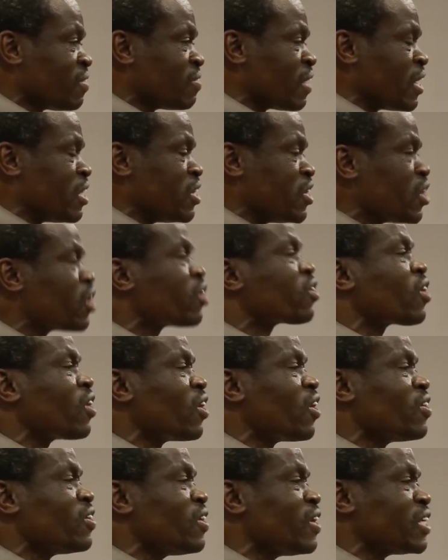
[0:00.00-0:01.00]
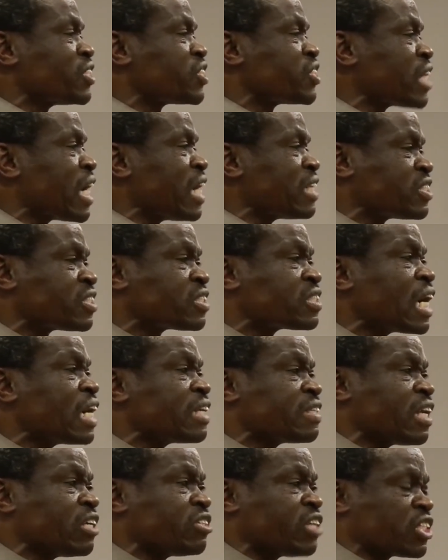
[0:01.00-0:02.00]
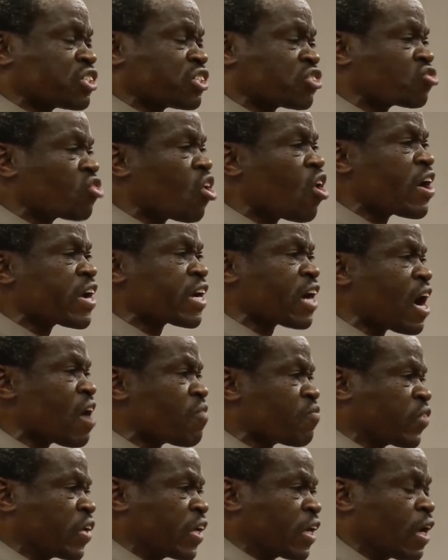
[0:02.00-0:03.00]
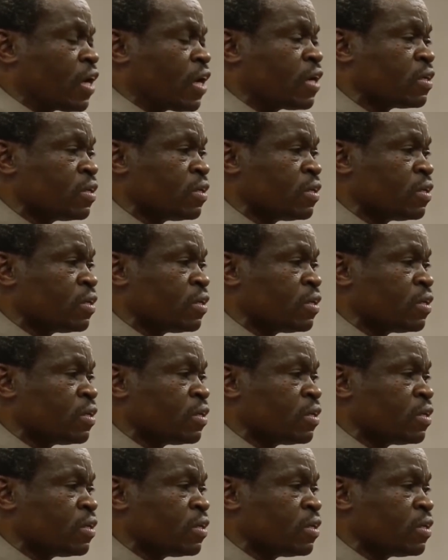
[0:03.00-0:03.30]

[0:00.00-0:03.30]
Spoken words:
the neo-colonialists had started destroying Africa.